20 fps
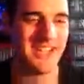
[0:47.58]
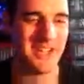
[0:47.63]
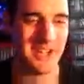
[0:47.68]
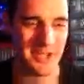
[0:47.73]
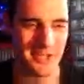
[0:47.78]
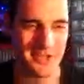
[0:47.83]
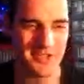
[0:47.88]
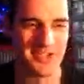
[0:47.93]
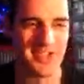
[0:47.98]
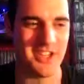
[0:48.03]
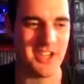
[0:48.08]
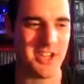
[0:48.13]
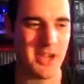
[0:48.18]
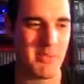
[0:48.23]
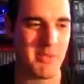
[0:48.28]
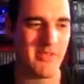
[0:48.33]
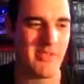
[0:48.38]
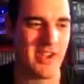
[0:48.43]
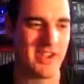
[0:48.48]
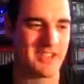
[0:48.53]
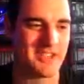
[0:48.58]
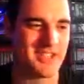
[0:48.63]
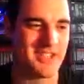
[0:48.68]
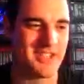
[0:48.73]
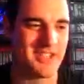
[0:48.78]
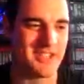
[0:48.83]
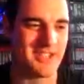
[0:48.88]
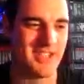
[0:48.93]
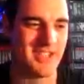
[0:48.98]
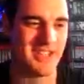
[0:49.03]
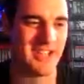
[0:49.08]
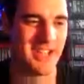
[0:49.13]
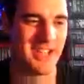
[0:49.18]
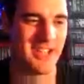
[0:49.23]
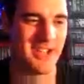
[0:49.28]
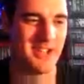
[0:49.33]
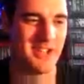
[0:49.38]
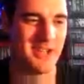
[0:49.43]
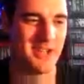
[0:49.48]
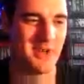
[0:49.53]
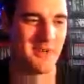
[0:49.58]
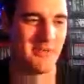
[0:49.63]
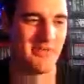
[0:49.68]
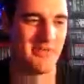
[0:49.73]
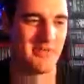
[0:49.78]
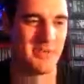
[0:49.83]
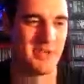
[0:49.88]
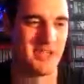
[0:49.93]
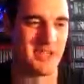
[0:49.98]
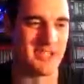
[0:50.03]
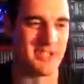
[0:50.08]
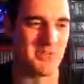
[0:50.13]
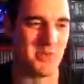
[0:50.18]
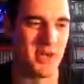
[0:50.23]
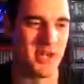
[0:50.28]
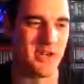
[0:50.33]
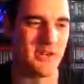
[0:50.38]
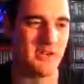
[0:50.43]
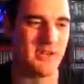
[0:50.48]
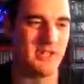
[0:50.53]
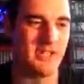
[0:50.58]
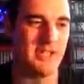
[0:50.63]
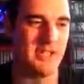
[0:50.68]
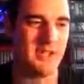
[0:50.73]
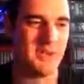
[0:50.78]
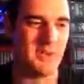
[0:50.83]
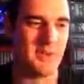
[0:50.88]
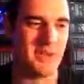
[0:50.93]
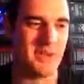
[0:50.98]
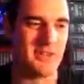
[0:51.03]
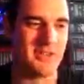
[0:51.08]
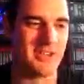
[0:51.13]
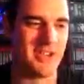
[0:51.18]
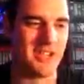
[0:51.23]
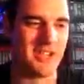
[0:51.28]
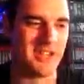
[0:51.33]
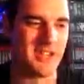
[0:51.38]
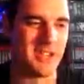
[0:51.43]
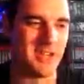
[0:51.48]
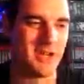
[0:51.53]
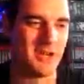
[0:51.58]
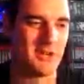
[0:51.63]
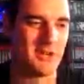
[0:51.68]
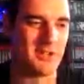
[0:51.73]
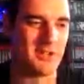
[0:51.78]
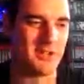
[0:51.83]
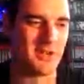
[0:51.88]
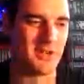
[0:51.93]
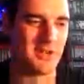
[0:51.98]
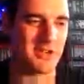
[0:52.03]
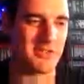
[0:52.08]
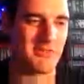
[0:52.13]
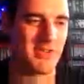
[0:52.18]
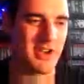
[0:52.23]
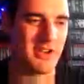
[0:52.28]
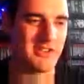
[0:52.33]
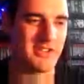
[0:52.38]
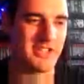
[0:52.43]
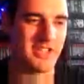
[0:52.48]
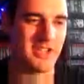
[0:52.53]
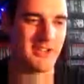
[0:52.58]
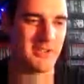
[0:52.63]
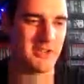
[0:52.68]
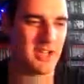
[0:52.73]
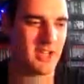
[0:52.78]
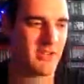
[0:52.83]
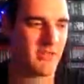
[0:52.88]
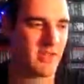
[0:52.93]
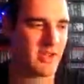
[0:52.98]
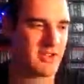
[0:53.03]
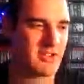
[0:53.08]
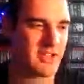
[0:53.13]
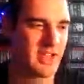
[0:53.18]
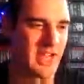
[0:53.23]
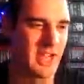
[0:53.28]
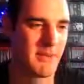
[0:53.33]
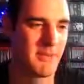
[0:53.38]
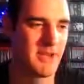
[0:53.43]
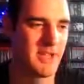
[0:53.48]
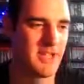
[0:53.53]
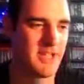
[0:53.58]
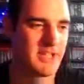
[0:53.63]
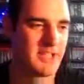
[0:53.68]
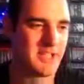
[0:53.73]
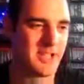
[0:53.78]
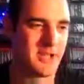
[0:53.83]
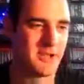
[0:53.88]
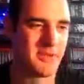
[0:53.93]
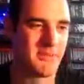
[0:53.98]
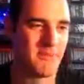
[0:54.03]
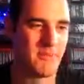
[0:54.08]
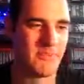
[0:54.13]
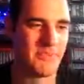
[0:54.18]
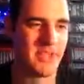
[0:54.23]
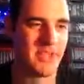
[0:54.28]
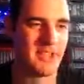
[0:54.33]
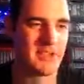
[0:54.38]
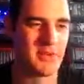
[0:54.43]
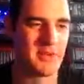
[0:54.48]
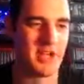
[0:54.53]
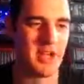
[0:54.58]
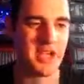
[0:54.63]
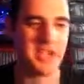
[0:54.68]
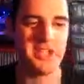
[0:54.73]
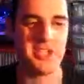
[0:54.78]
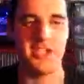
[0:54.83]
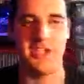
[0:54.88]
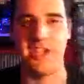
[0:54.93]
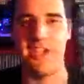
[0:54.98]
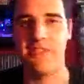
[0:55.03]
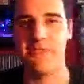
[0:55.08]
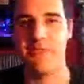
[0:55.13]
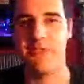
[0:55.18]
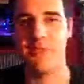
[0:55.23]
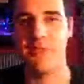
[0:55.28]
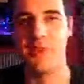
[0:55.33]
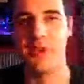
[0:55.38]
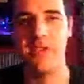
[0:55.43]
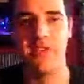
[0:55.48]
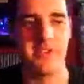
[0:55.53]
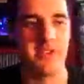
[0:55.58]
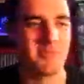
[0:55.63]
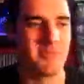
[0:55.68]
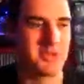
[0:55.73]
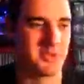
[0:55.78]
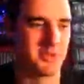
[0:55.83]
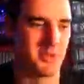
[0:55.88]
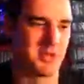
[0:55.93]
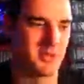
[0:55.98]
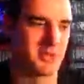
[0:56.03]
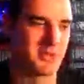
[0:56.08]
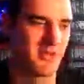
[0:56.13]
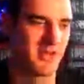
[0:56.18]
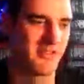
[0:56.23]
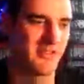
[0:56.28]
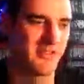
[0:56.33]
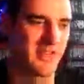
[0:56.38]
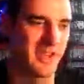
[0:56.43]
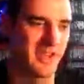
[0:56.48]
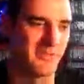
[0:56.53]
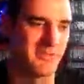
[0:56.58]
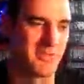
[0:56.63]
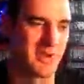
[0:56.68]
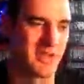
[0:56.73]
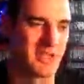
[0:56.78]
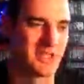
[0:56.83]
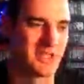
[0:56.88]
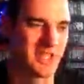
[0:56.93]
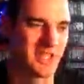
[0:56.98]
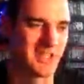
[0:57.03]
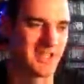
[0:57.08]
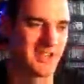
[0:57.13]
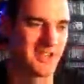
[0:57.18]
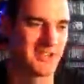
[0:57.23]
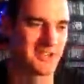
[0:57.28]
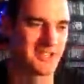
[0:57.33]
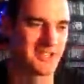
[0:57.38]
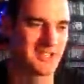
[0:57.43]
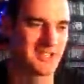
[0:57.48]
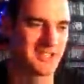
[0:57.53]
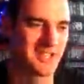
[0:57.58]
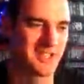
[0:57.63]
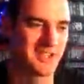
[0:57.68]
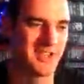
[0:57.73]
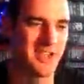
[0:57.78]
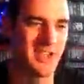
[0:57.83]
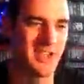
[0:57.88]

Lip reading: you can see a couple of accidents like that early on for me as well, where I lose a lot of ground here on this first lap. So it's all action, everyone's weaving between traffic, bashing cars into you.